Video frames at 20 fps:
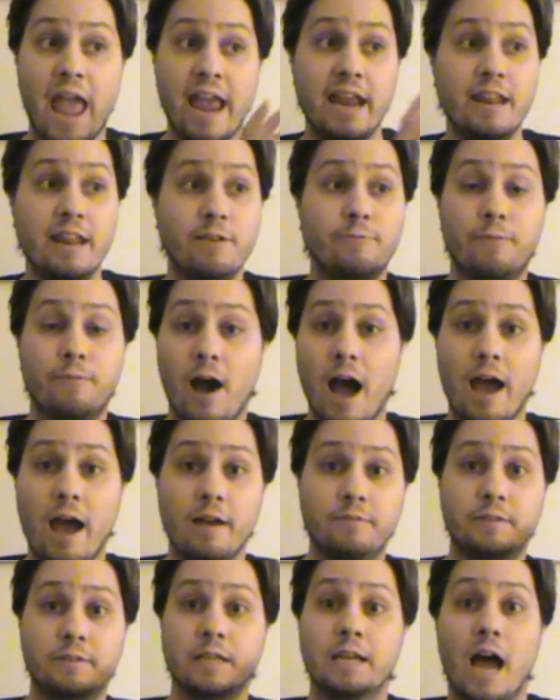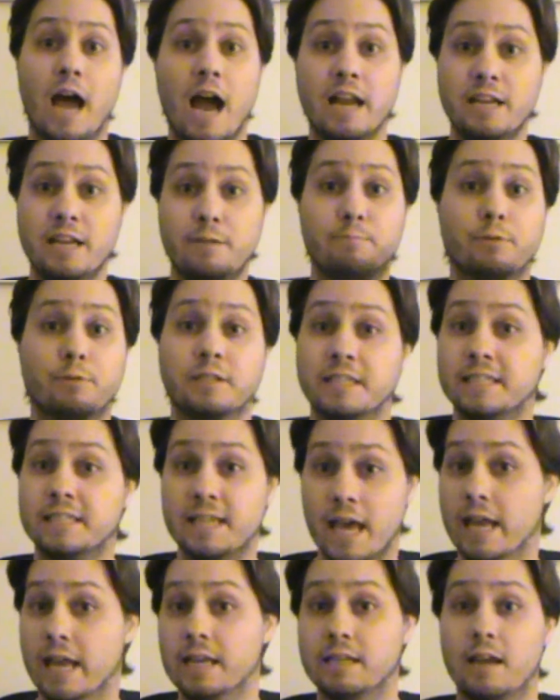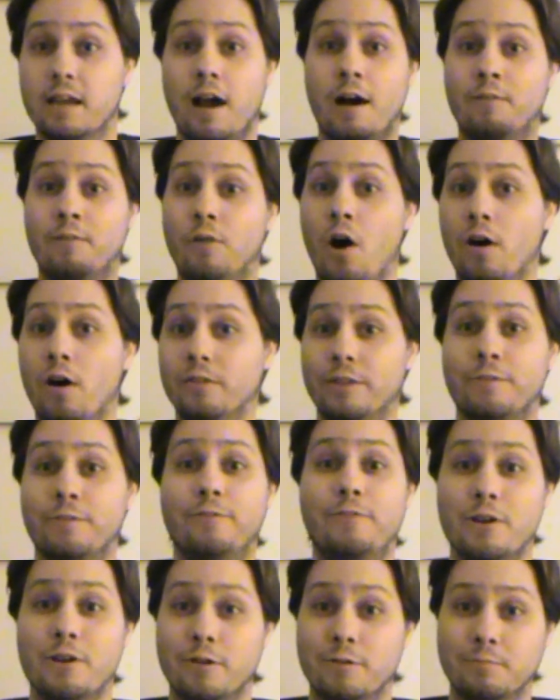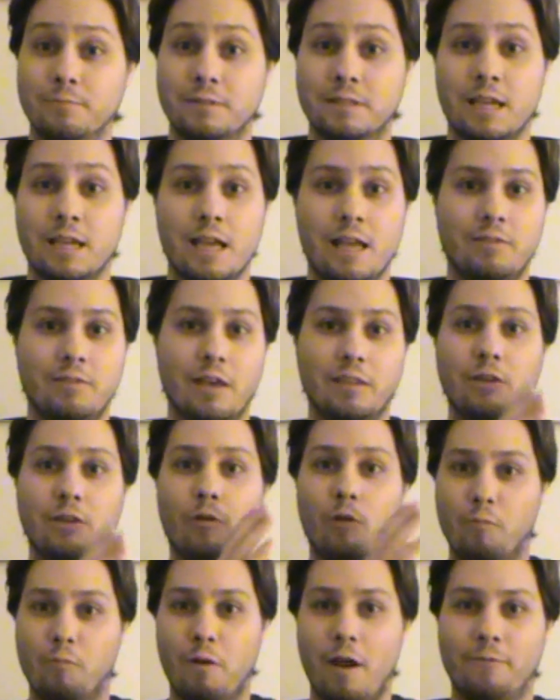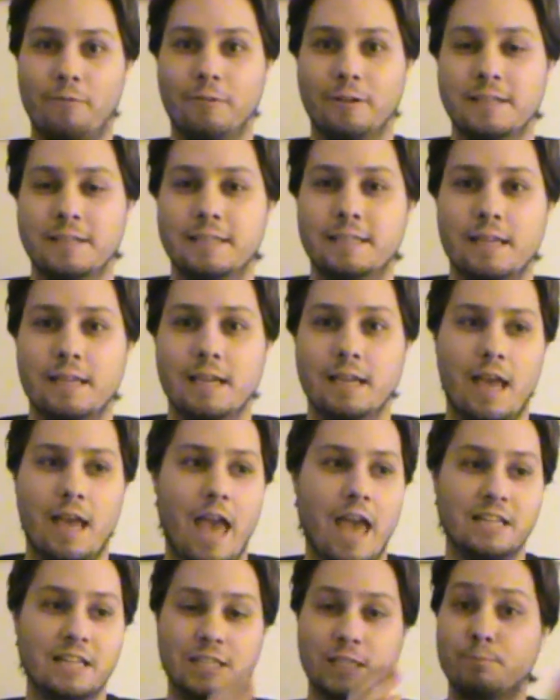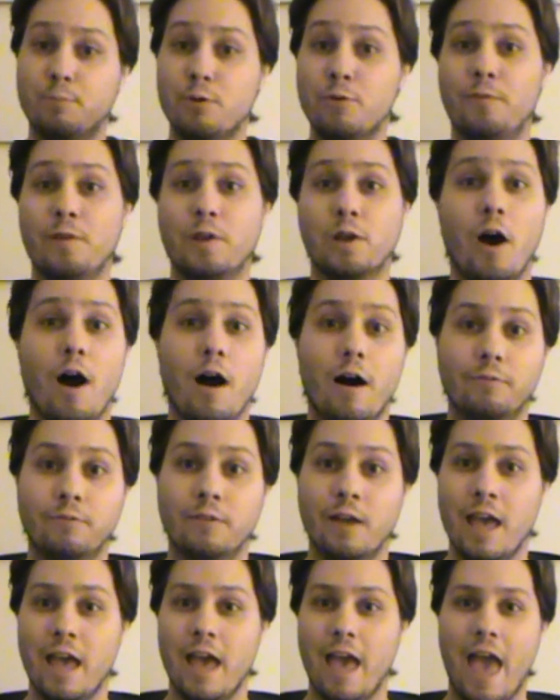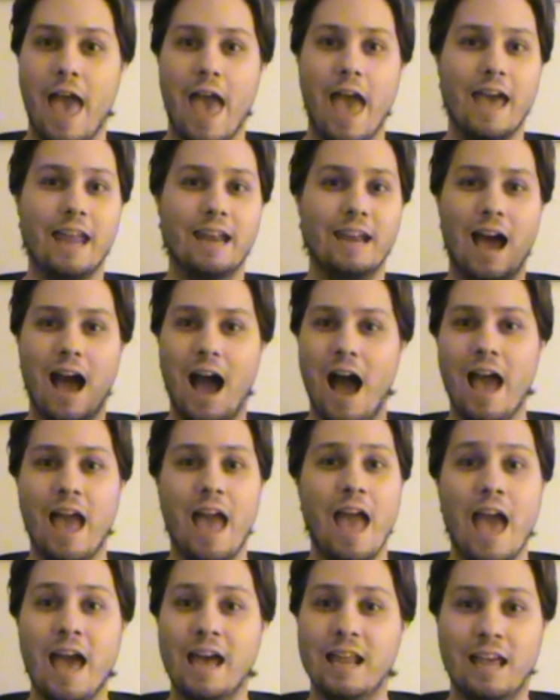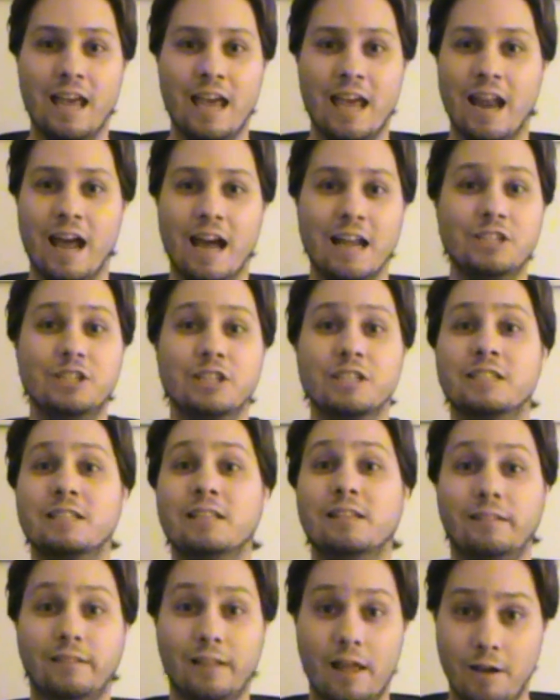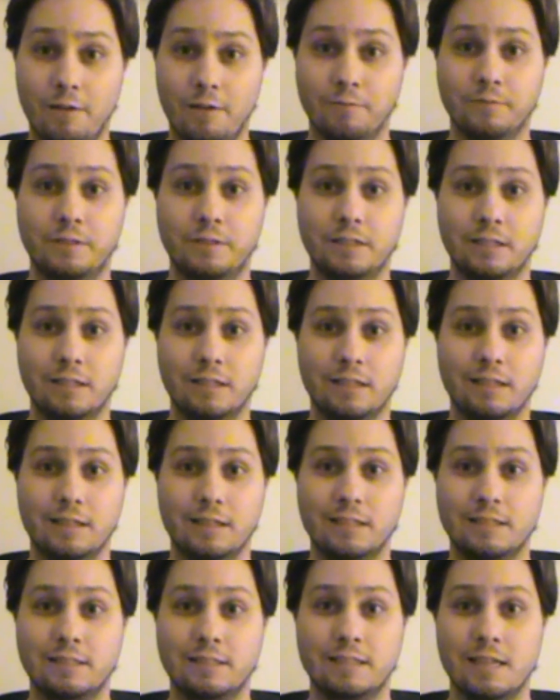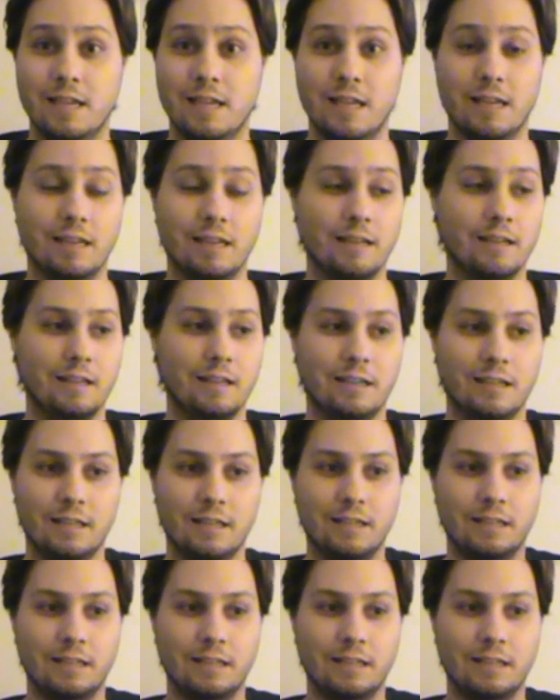85 to 90% of all the films that they were referencing and spoofing off, and I just loved seeing